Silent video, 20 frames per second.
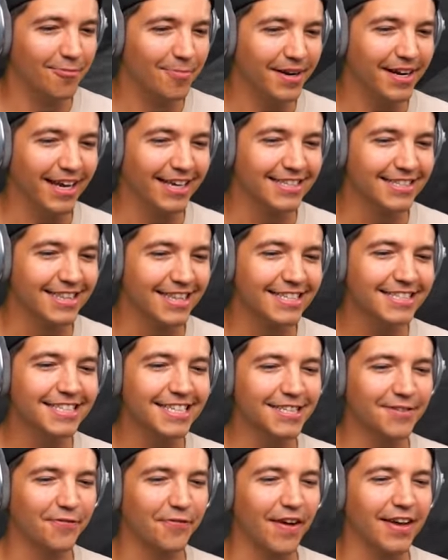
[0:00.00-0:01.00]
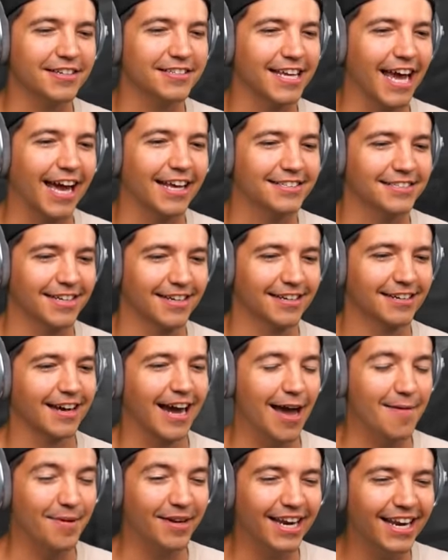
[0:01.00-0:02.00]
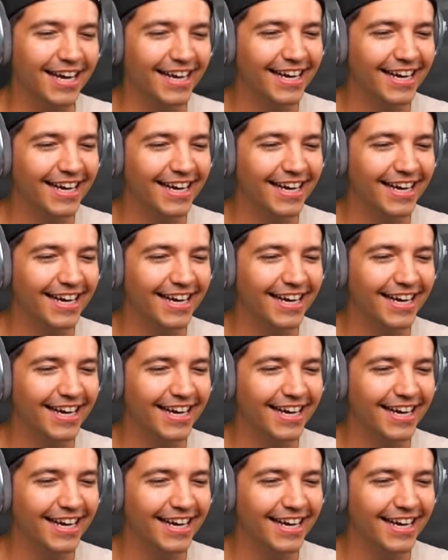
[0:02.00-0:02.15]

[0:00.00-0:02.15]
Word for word: Because this is fantastic. I mean,